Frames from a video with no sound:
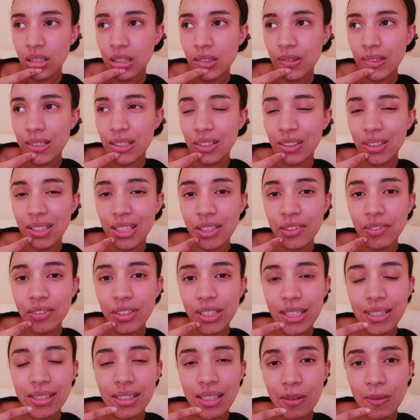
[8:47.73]
is on
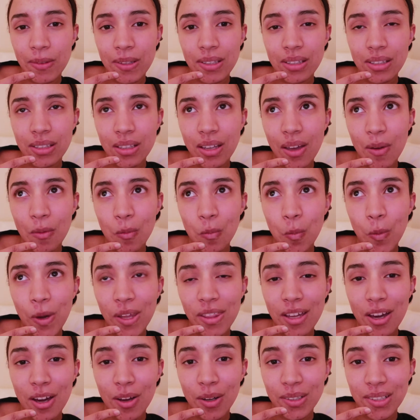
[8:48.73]
Netflix. That was
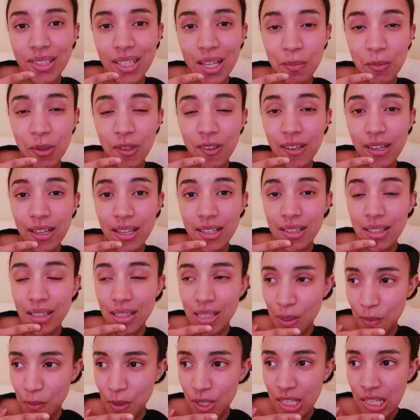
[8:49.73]
Wet Hot American
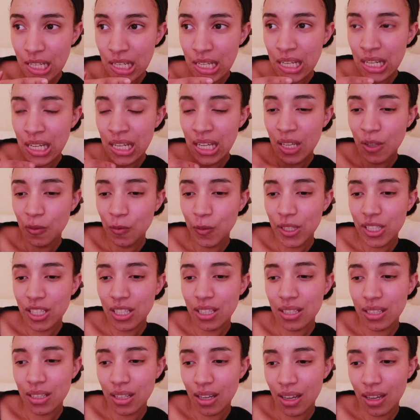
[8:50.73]
Summer,
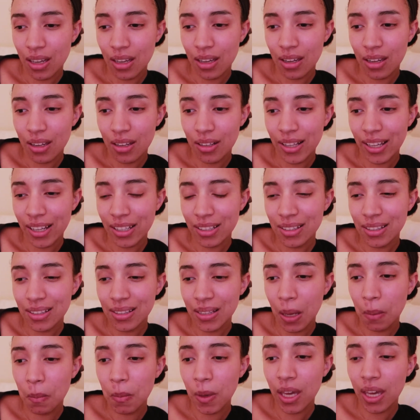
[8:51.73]
which like
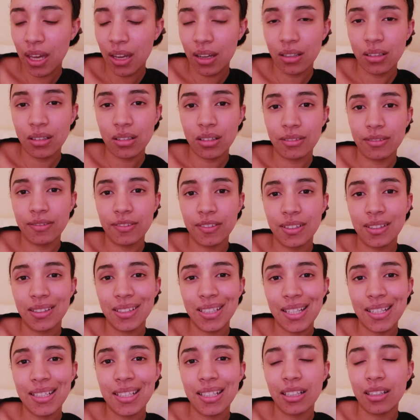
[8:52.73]
same kind of
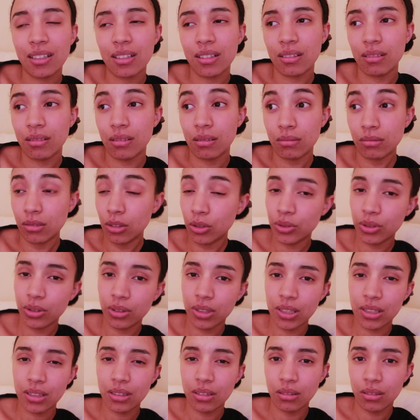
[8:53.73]
setting. Also,
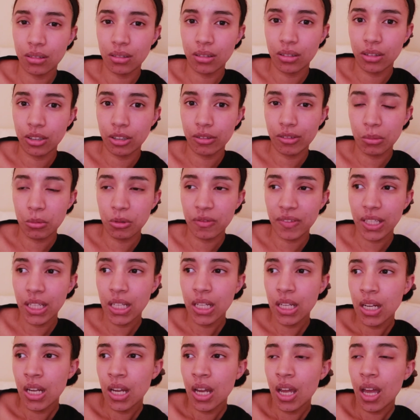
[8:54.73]
it's not a horror movie,
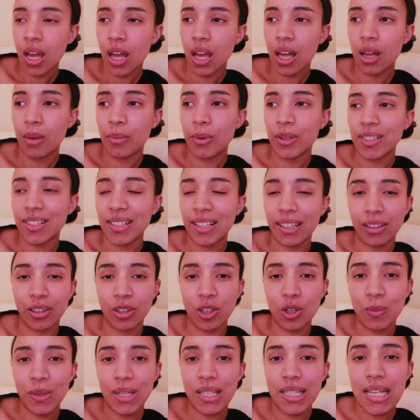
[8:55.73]
but it's like a
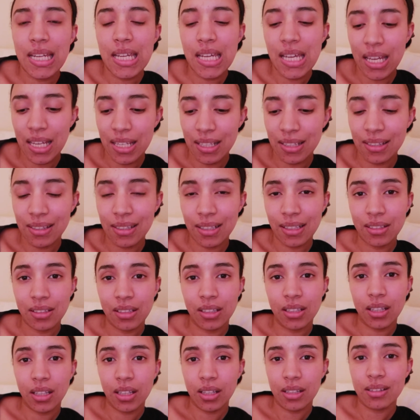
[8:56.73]
comedy, and it's set
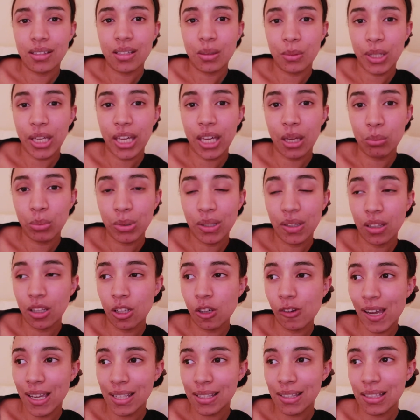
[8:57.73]
in a summer camp in the
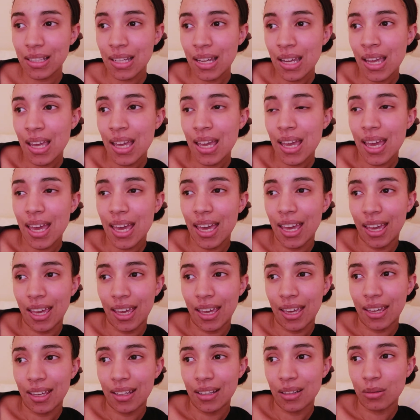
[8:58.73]
US.
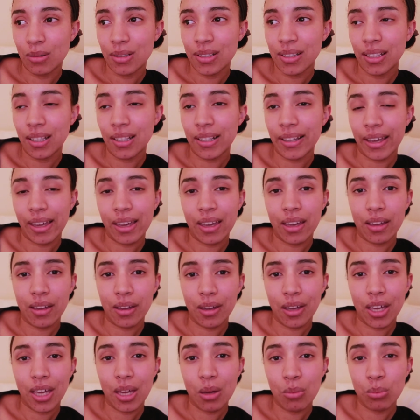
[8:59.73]
And you see
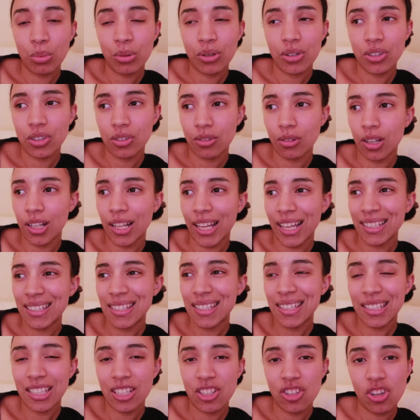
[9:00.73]
like campers who are like
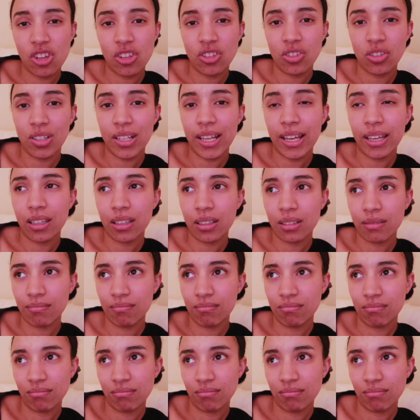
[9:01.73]
teenagers or like